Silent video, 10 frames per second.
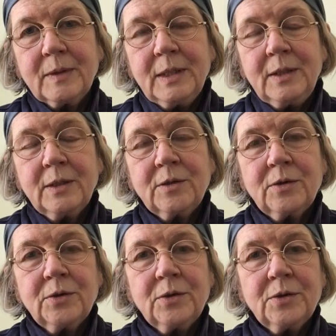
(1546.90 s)
In the
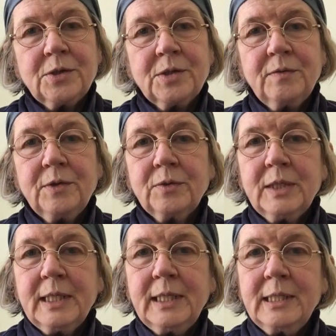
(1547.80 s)
chronos of your
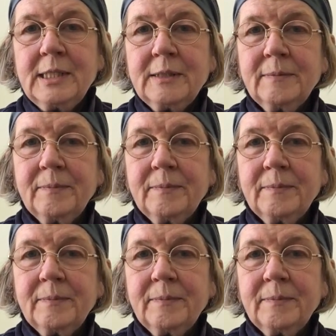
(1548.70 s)
days,